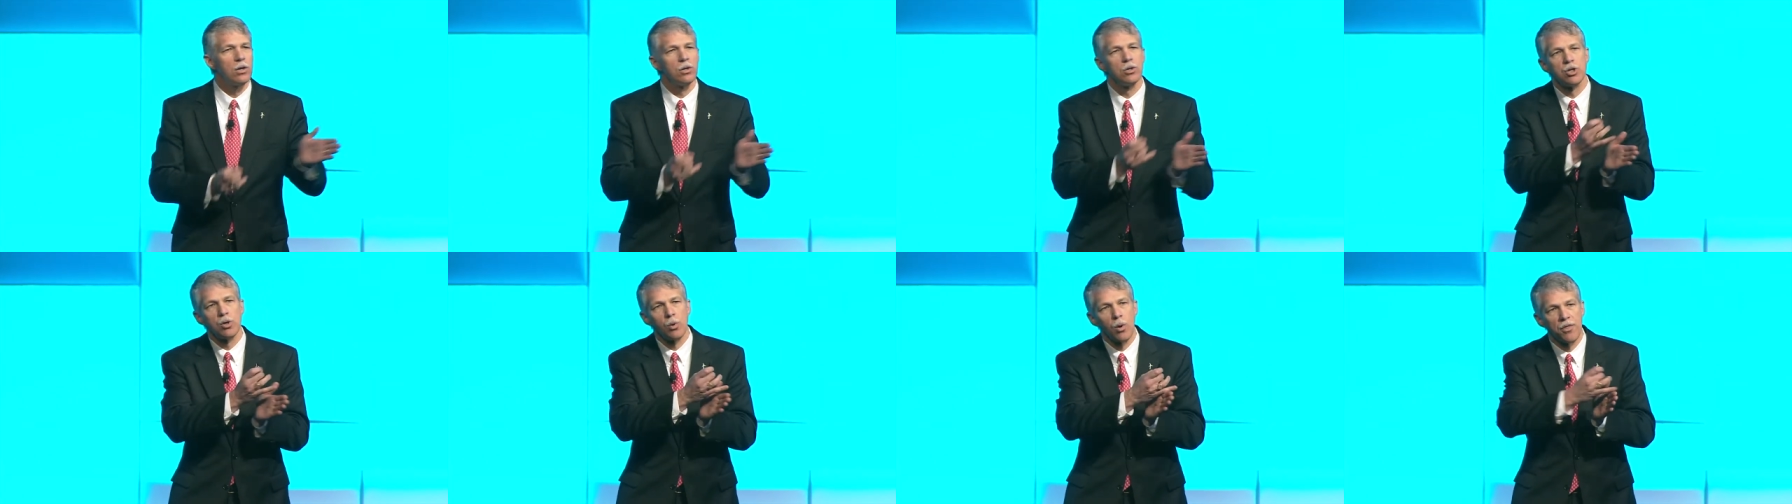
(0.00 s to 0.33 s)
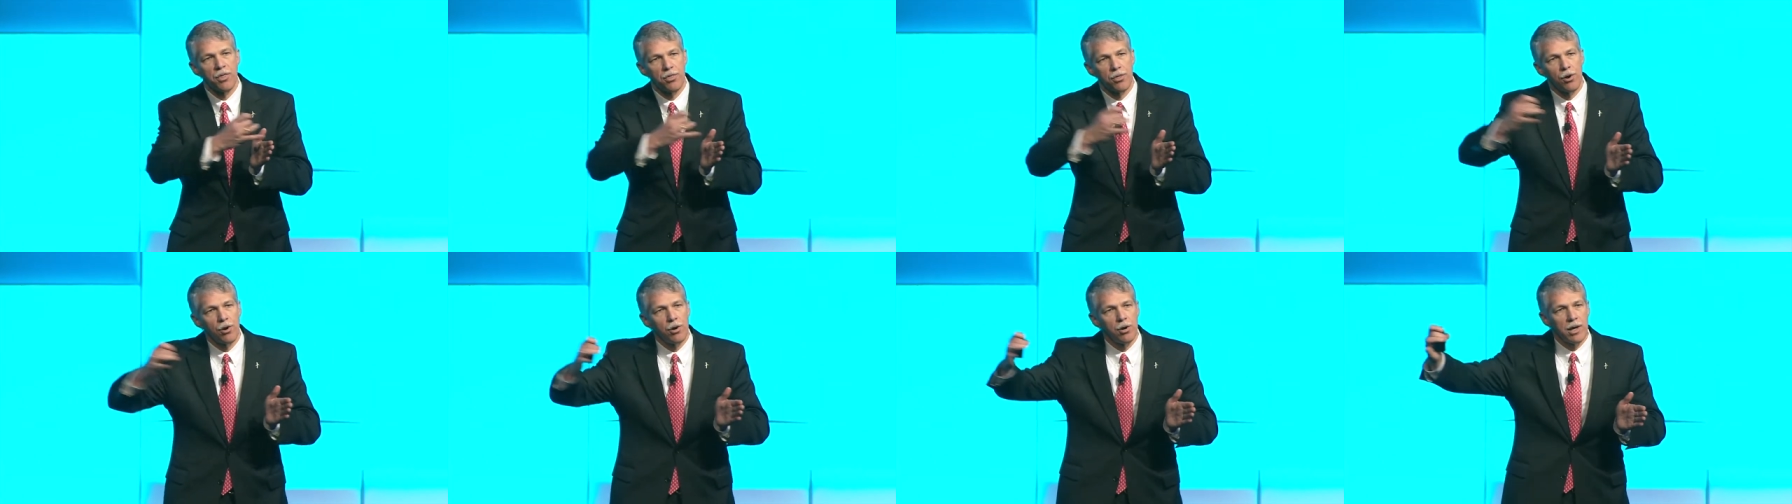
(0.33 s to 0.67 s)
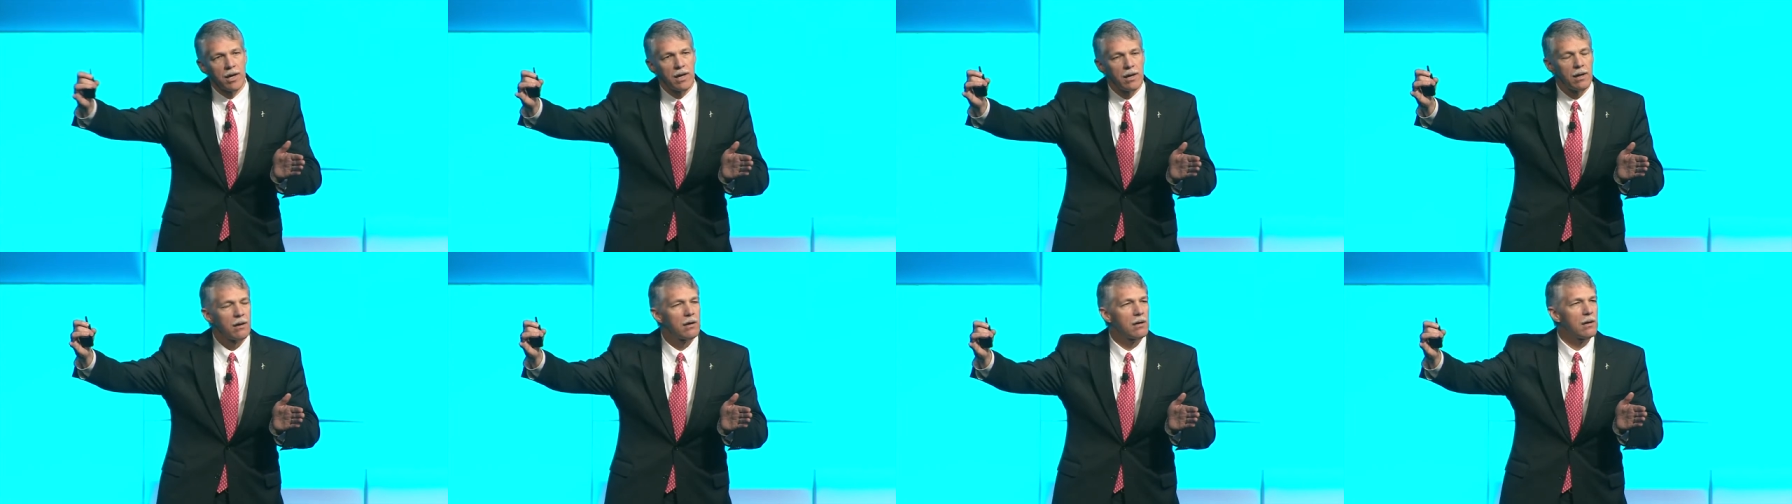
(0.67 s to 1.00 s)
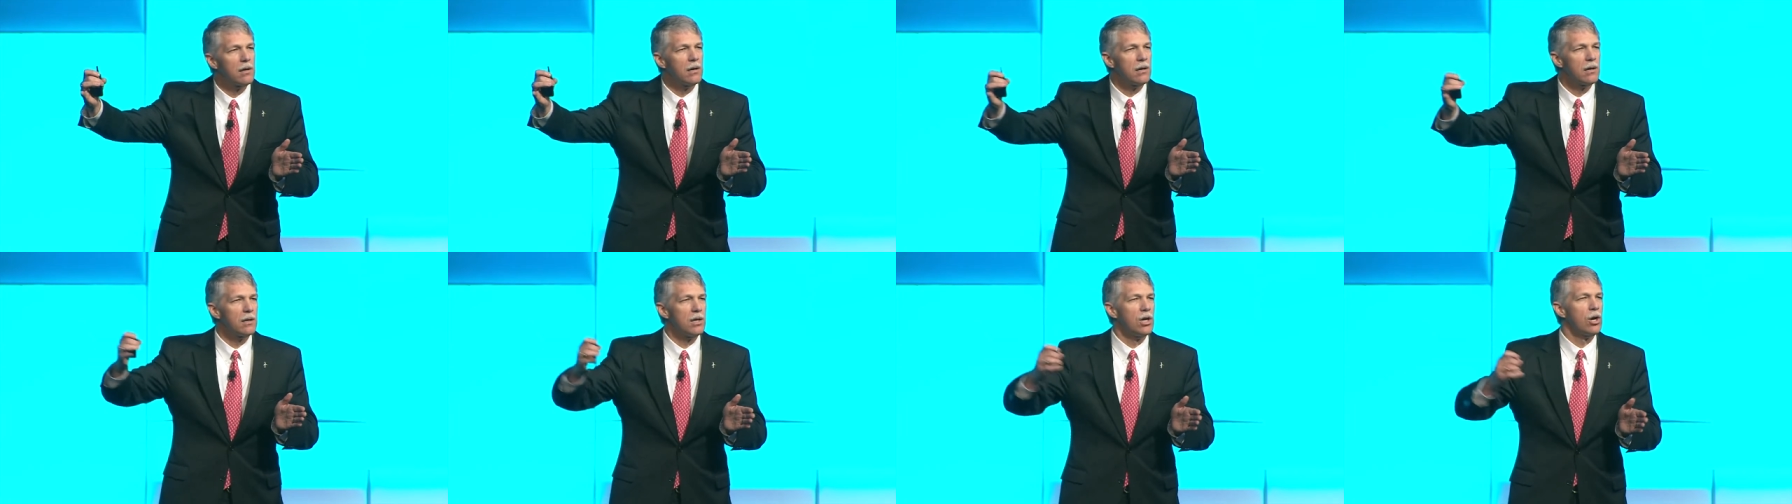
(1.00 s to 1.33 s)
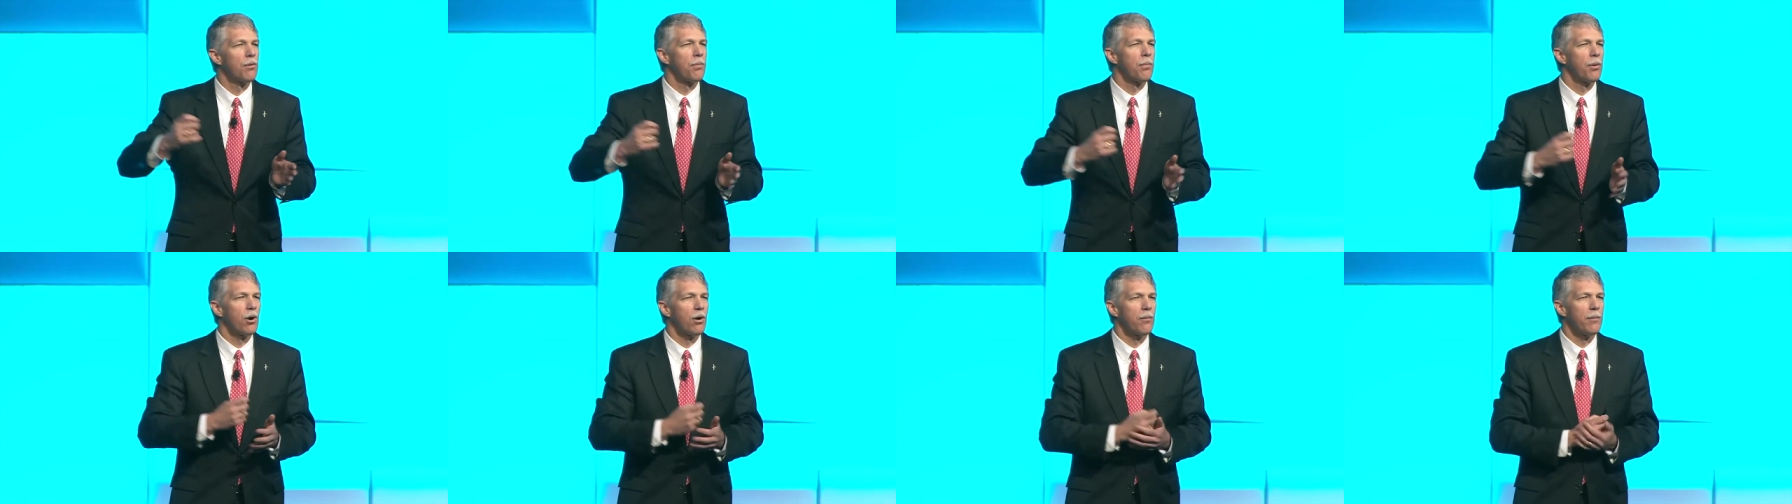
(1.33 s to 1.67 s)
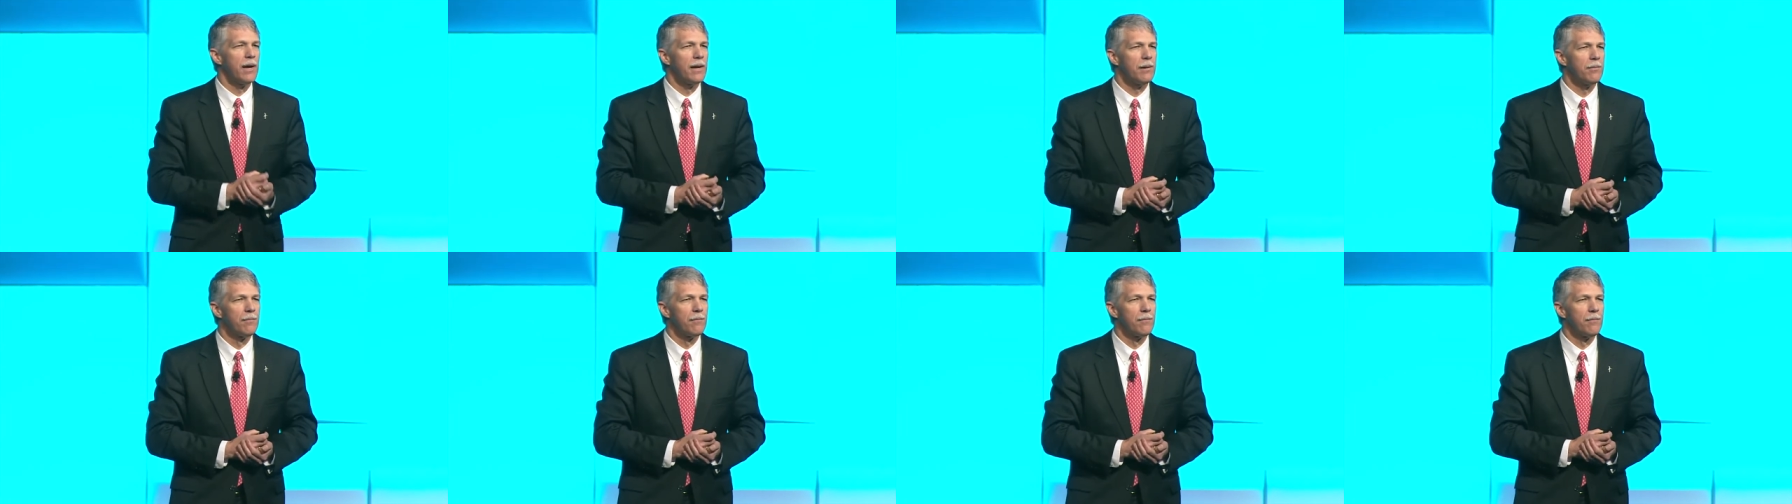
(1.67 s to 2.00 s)
to a 30 year
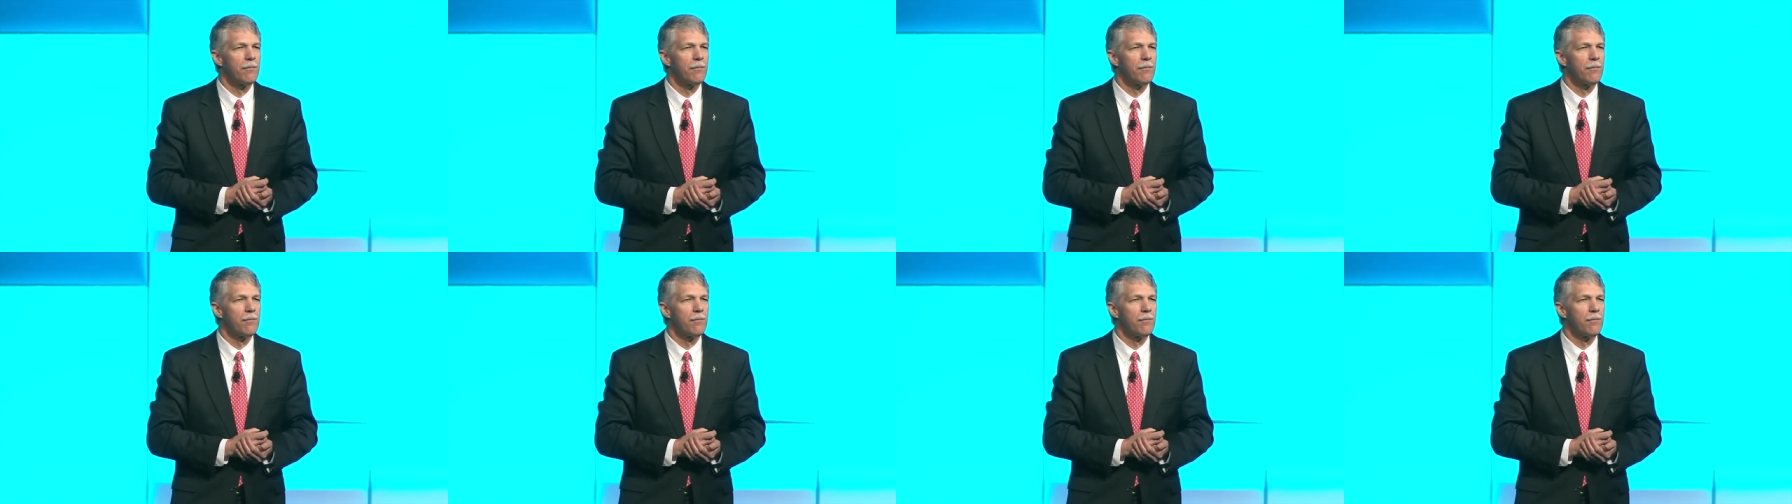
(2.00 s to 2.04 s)
permit.